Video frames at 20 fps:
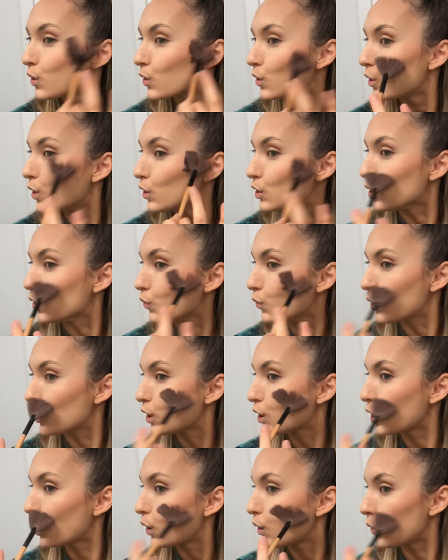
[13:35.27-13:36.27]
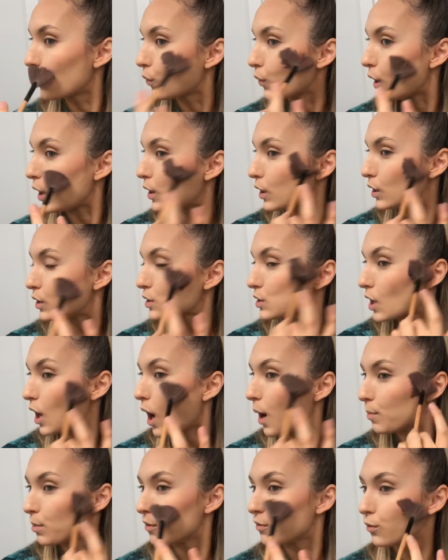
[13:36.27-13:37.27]
And you wanna go right on
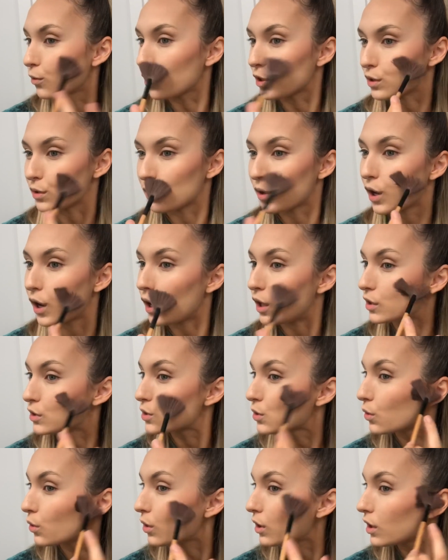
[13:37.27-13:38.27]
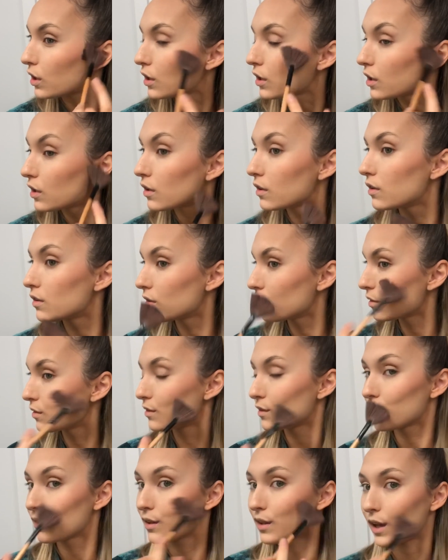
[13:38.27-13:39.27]
top of where you contoured,
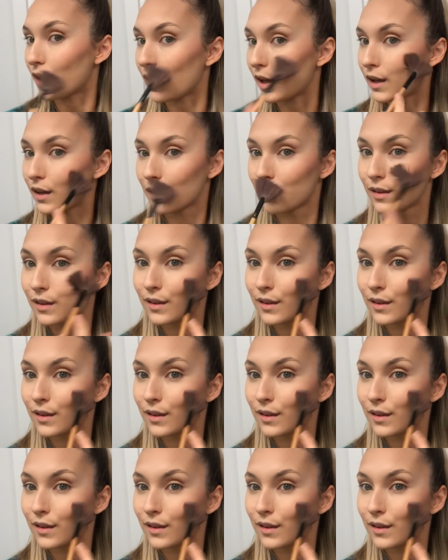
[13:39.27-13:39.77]
okay?